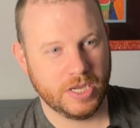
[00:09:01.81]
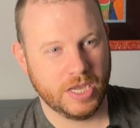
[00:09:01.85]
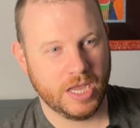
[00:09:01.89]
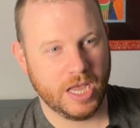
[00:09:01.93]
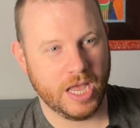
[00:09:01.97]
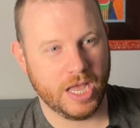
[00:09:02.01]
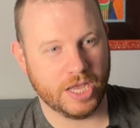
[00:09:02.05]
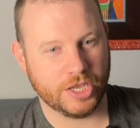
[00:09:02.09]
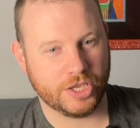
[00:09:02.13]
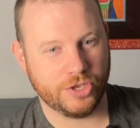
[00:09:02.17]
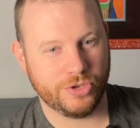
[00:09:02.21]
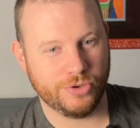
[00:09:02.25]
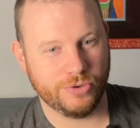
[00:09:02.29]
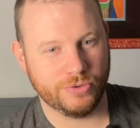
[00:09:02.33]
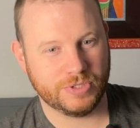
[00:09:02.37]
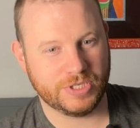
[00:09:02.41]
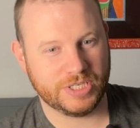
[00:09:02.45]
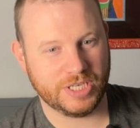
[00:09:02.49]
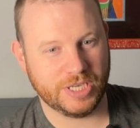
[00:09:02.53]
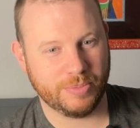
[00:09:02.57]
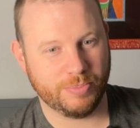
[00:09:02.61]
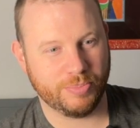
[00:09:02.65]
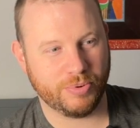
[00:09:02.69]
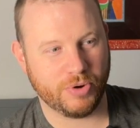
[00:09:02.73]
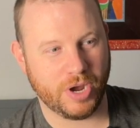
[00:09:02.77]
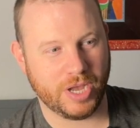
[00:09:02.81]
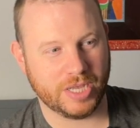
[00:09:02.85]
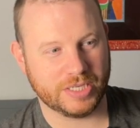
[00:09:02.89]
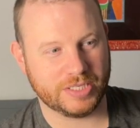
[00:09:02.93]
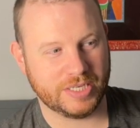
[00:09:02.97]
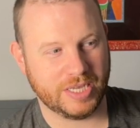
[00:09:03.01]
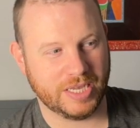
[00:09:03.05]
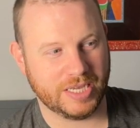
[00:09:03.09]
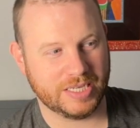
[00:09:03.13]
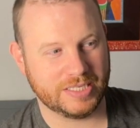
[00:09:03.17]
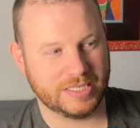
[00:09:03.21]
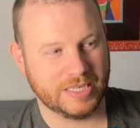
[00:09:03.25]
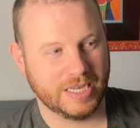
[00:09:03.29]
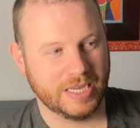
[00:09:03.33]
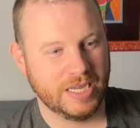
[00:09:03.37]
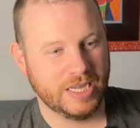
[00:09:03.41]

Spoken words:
QC process,